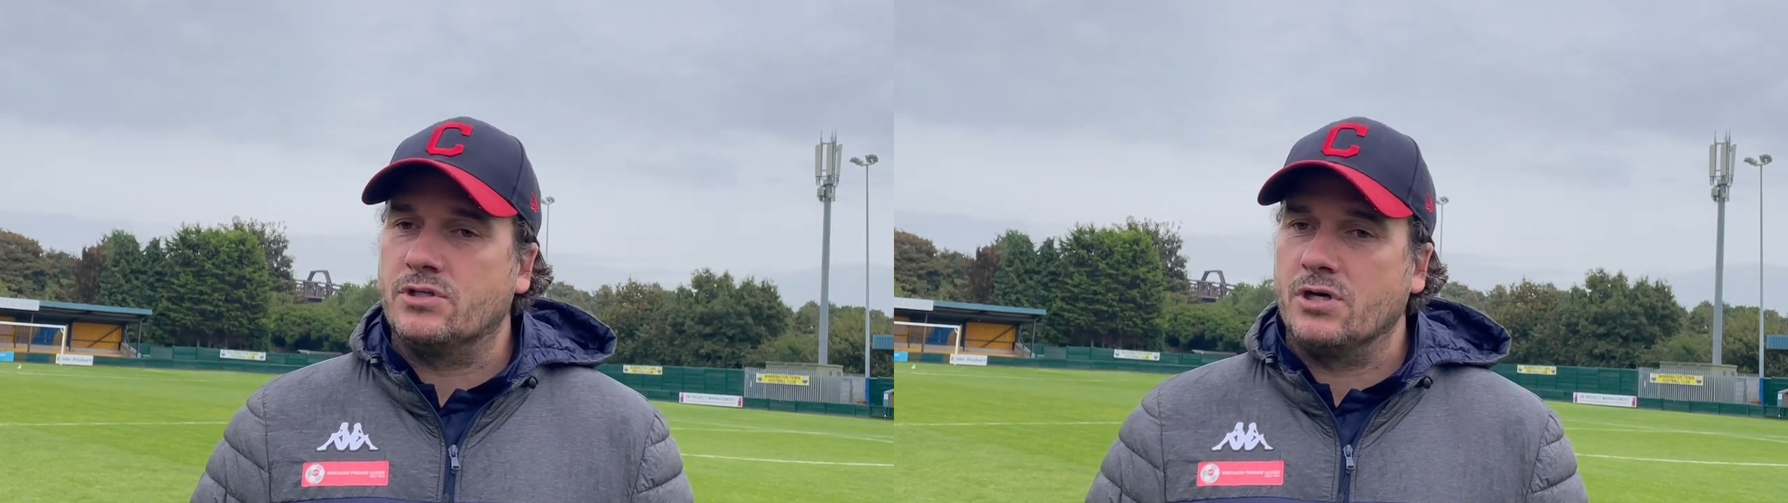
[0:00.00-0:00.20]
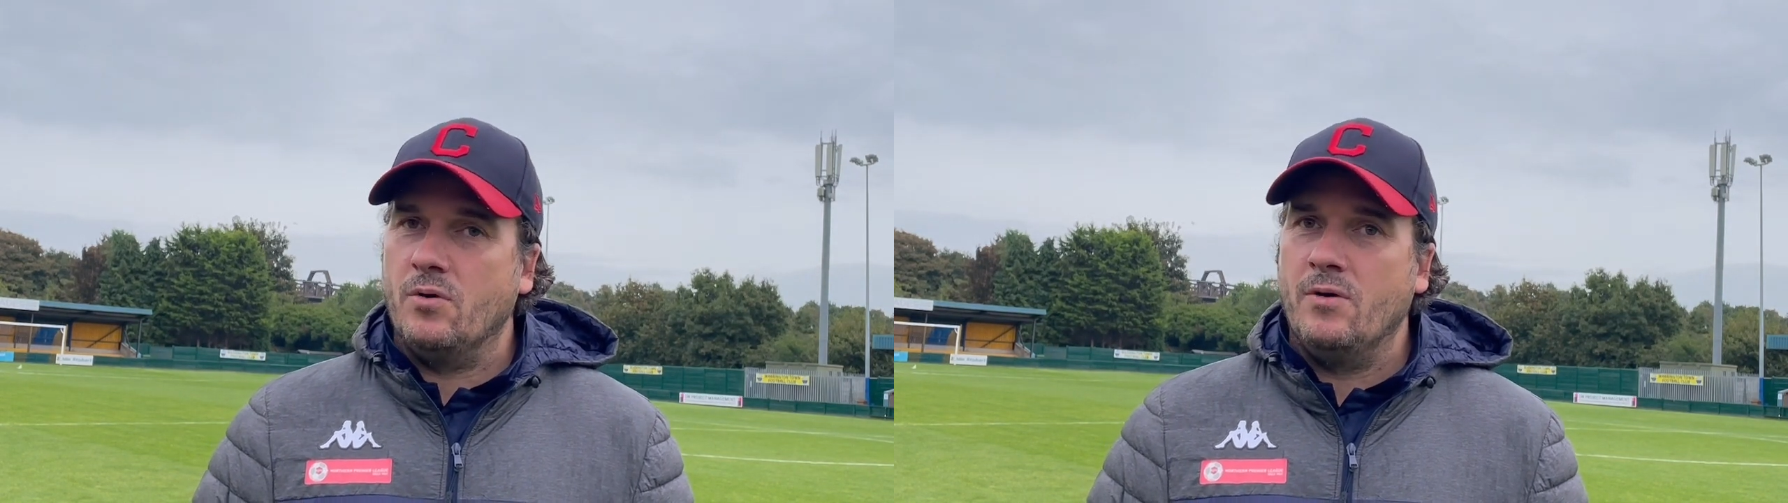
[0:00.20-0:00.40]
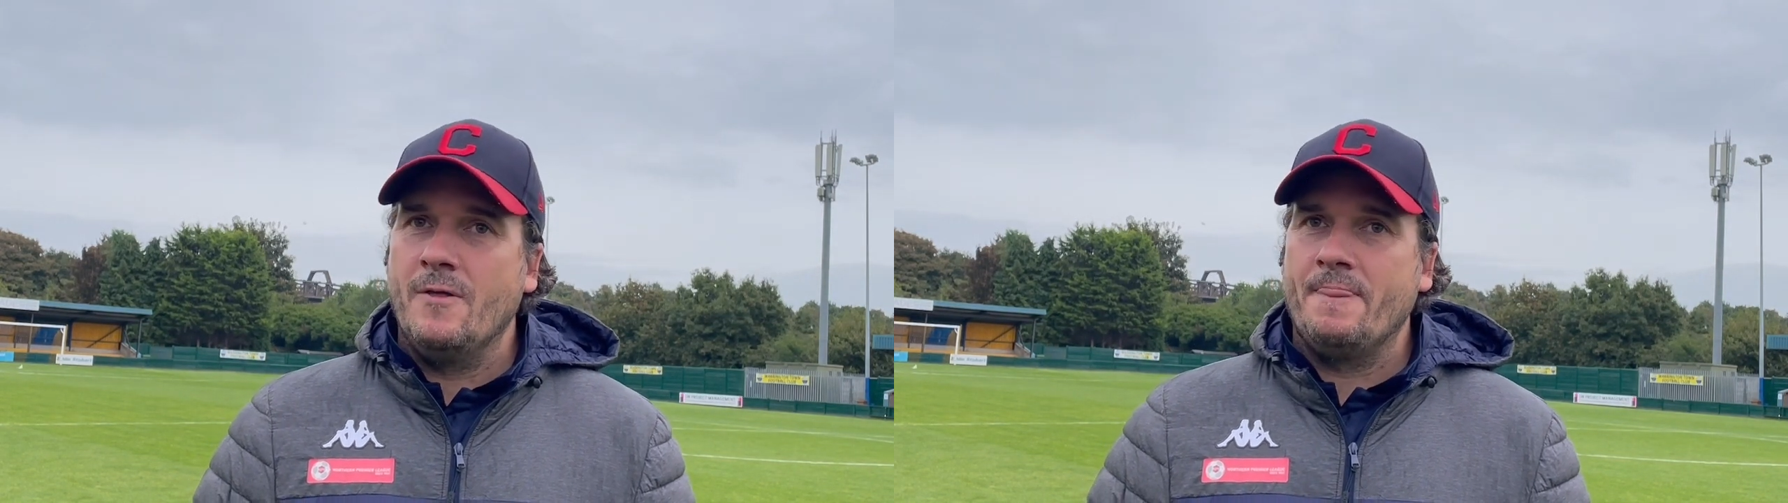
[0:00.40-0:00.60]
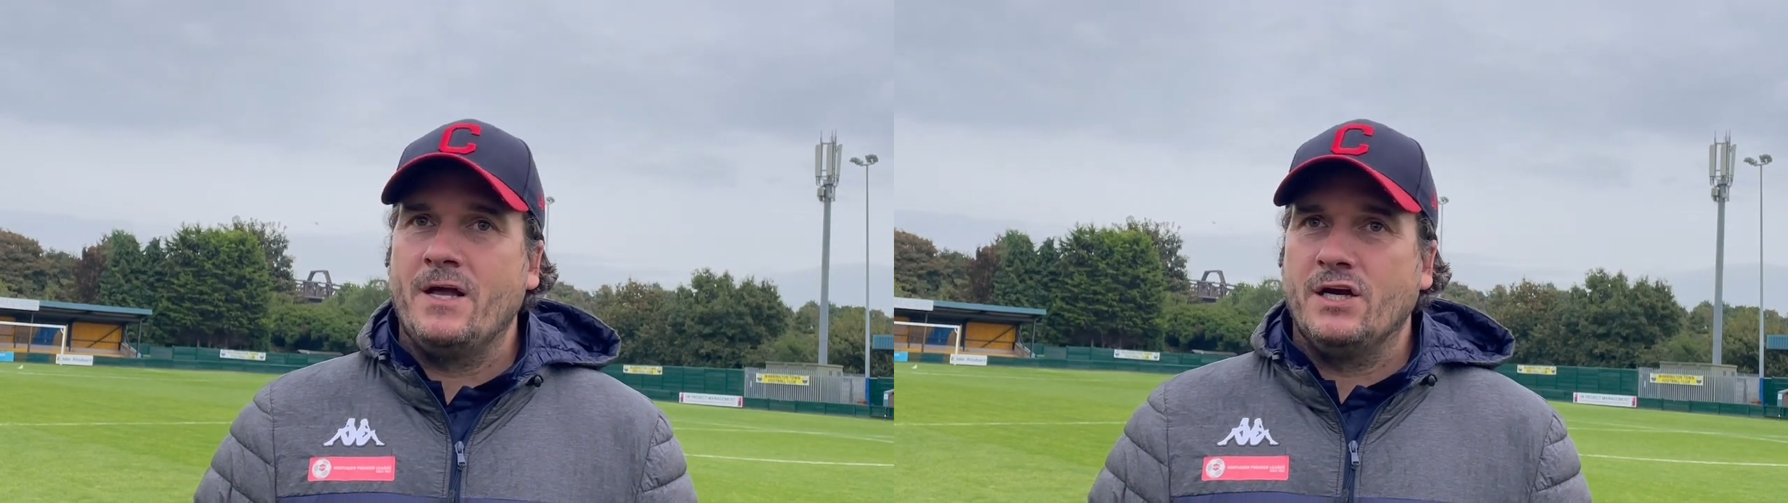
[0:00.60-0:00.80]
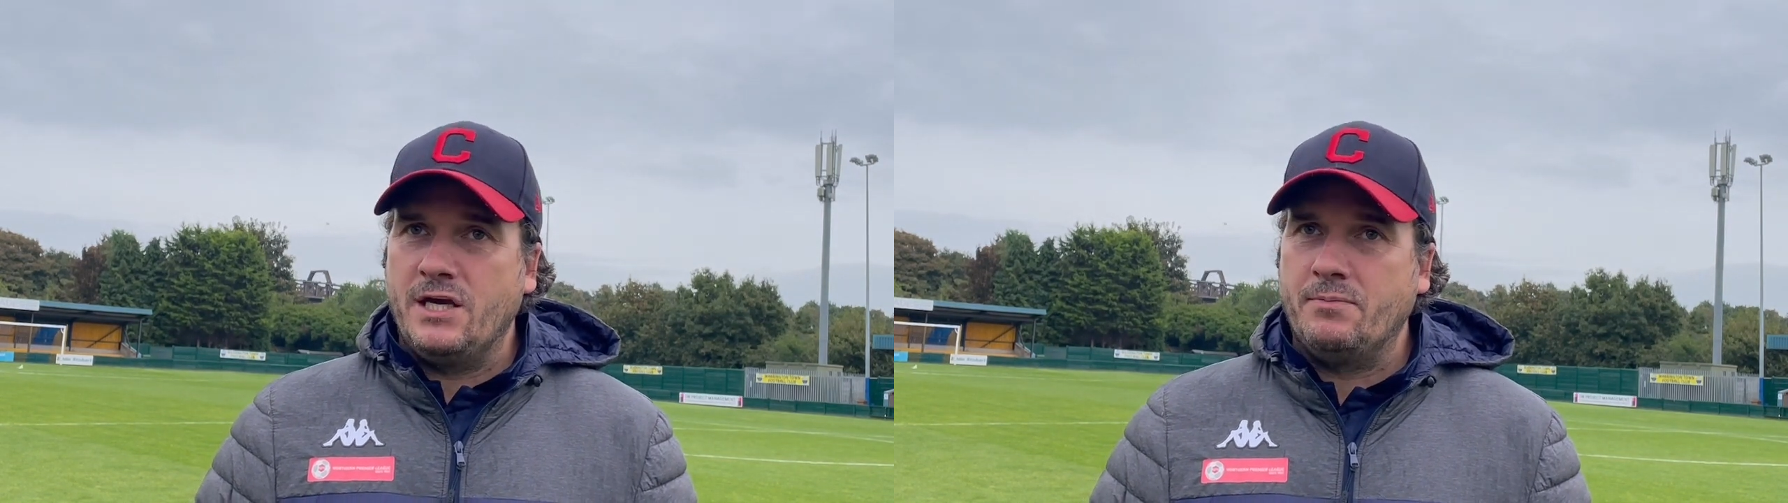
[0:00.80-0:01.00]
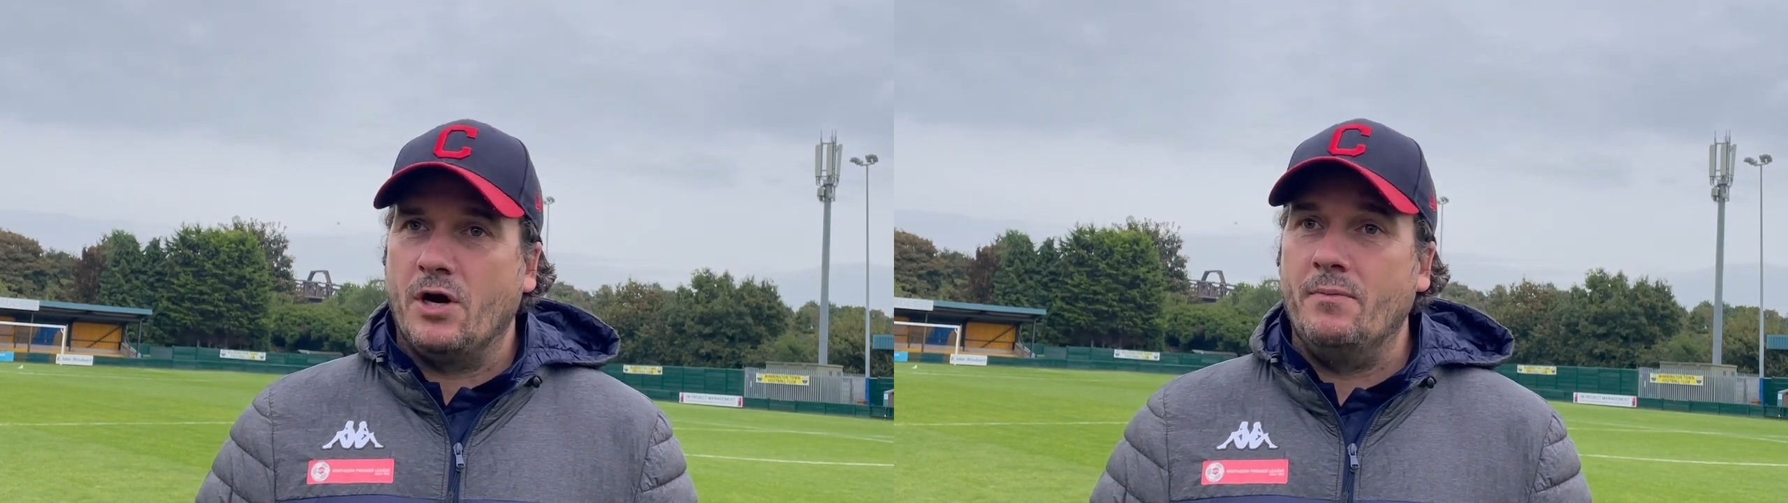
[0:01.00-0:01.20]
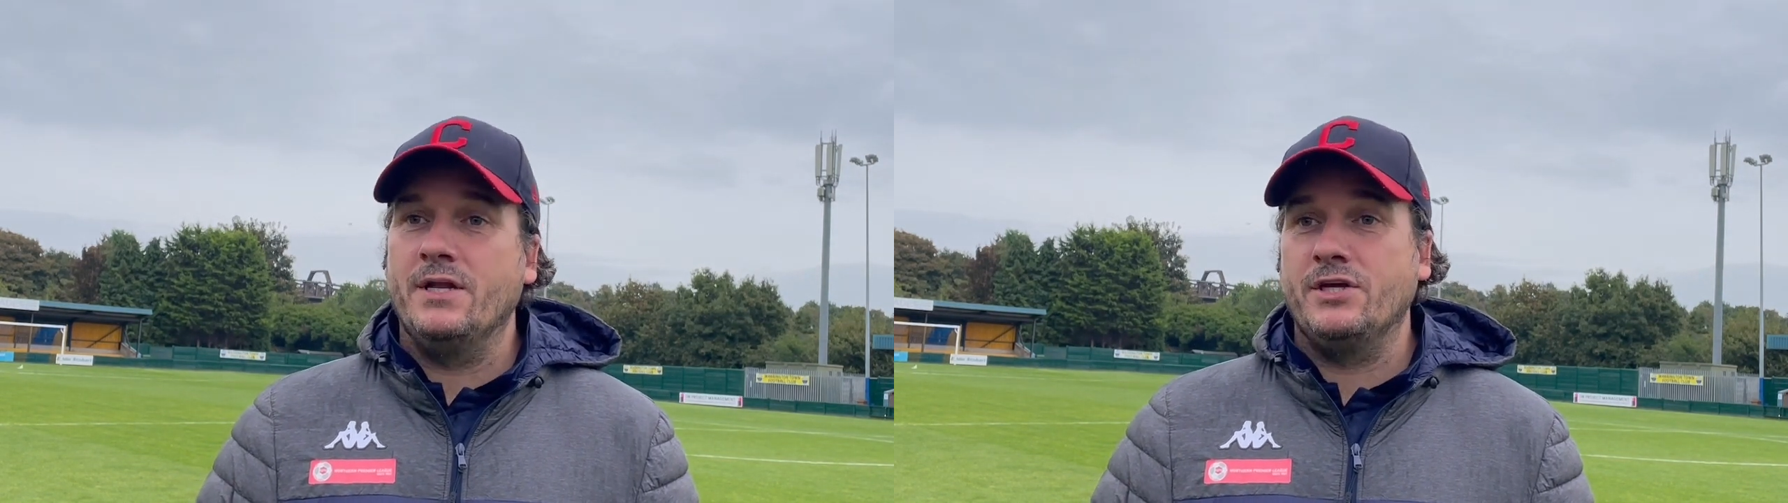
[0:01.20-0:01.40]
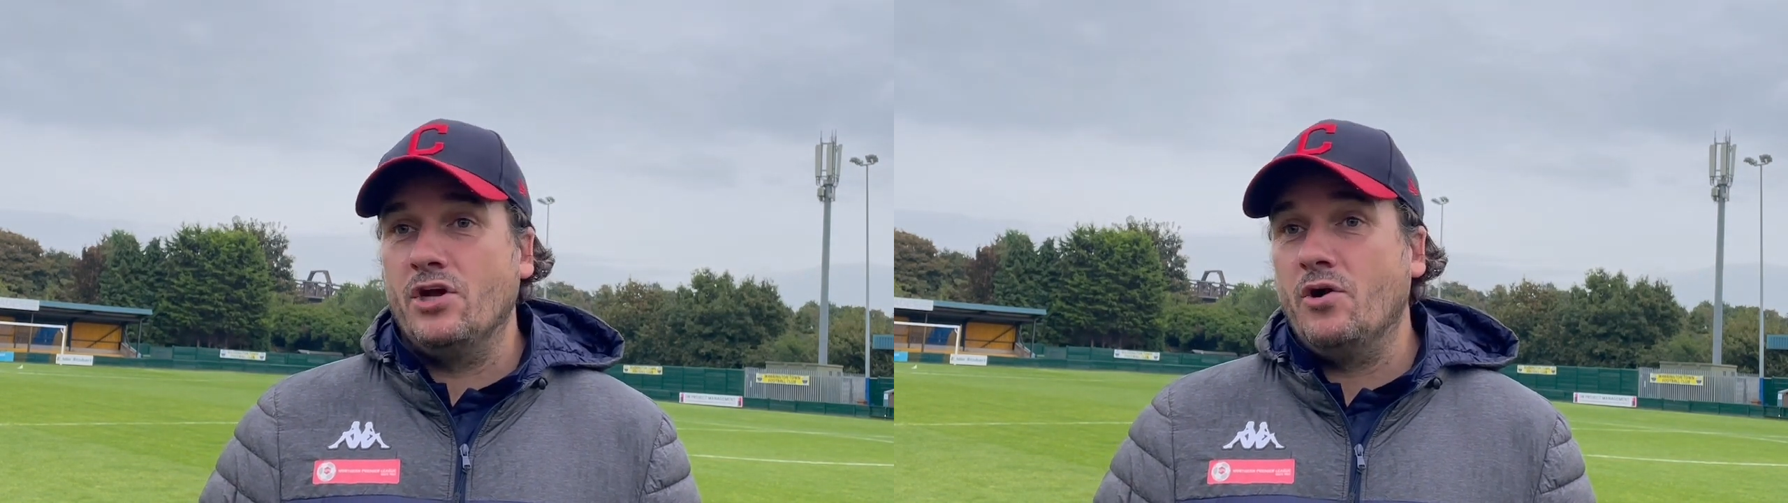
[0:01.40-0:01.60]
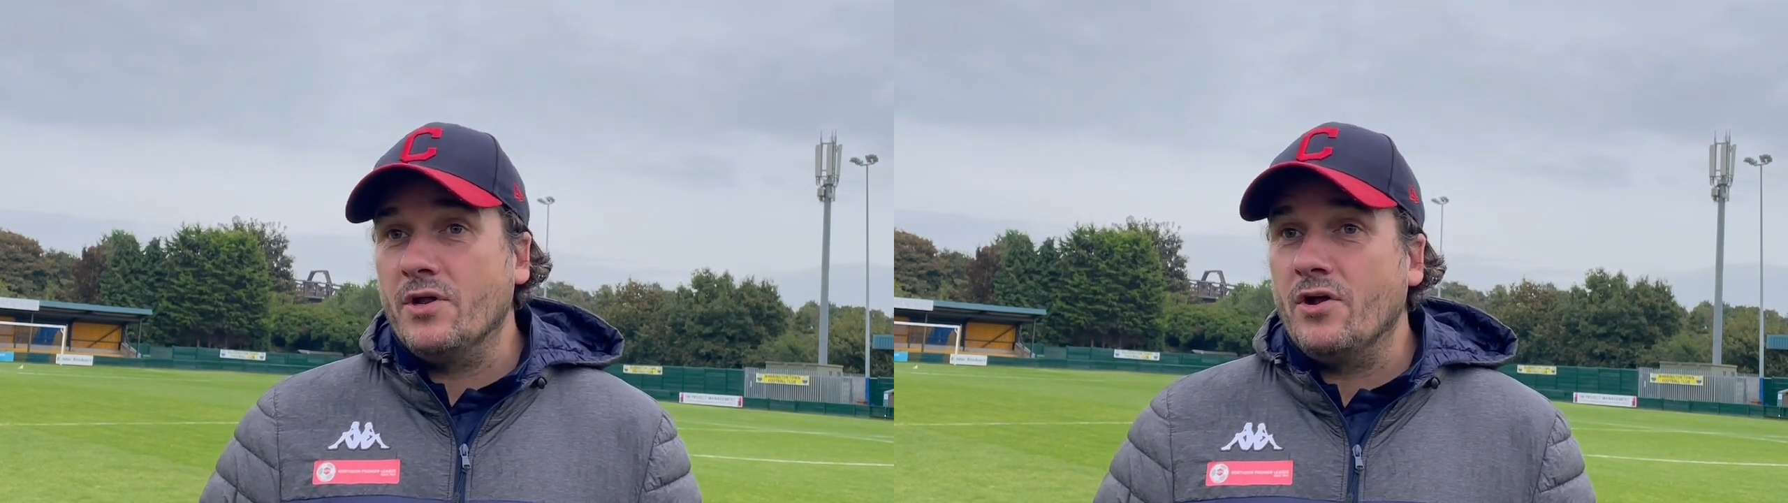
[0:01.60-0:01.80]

So keep coming, you know,